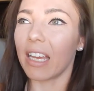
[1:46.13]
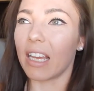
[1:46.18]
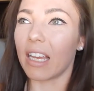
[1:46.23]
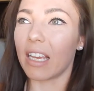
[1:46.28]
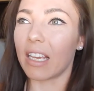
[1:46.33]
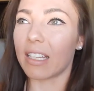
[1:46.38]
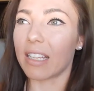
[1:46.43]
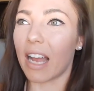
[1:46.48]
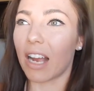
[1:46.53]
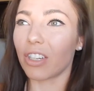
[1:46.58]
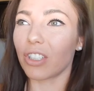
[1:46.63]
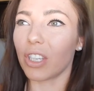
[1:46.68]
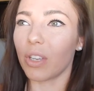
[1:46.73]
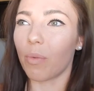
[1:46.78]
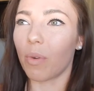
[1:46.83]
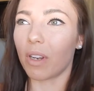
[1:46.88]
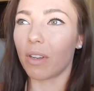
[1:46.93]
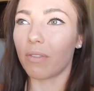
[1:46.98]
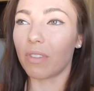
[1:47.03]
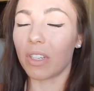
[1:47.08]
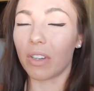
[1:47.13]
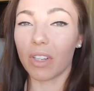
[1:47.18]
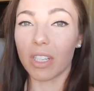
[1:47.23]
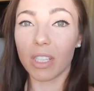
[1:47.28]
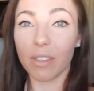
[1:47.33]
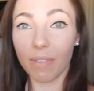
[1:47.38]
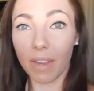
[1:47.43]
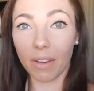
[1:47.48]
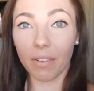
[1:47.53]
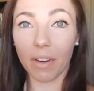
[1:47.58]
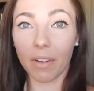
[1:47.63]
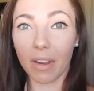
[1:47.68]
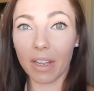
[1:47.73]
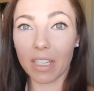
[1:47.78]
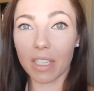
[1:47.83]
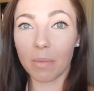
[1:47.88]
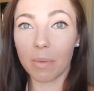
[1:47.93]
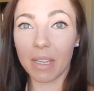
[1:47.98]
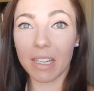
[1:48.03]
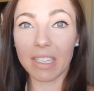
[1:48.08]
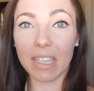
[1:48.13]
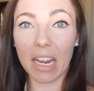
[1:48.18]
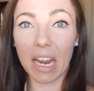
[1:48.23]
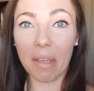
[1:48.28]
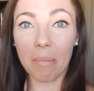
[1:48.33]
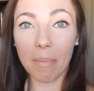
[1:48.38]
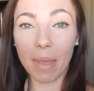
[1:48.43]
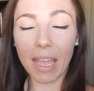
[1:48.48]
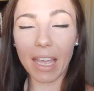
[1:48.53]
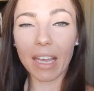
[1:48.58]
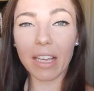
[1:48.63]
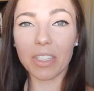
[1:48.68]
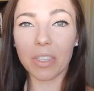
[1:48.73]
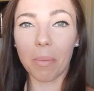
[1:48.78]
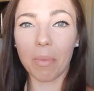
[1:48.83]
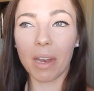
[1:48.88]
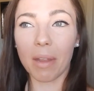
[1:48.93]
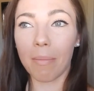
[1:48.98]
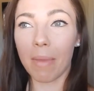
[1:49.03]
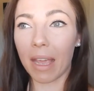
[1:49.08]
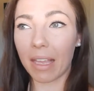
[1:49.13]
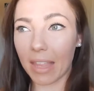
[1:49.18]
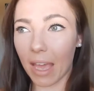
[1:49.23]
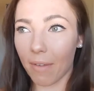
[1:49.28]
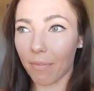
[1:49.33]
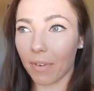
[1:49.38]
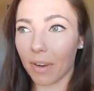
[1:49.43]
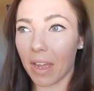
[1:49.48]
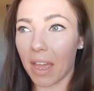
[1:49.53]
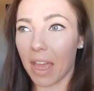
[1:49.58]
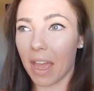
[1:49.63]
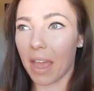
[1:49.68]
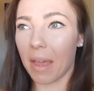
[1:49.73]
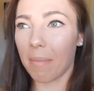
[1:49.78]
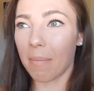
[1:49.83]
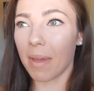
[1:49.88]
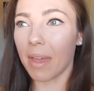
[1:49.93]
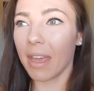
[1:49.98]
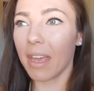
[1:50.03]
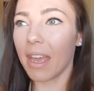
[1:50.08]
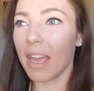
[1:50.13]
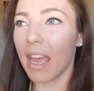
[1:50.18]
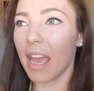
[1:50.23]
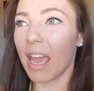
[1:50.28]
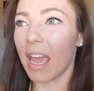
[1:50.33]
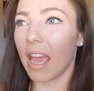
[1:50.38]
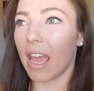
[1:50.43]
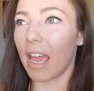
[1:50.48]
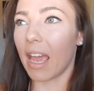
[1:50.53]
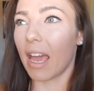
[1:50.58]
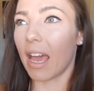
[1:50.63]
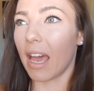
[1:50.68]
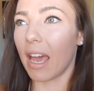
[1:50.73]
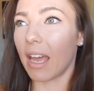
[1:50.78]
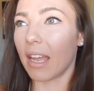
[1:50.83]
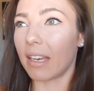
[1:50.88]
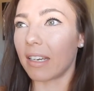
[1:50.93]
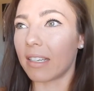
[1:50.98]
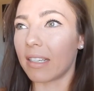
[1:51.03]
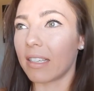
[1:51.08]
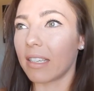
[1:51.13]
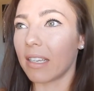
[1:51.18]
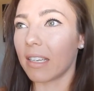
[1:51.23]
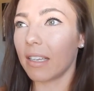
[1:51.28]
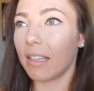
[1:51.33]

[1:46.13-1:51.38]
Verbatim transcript: is actually one of Dylan's favorite recipes that I make. So I'm going to make that for him and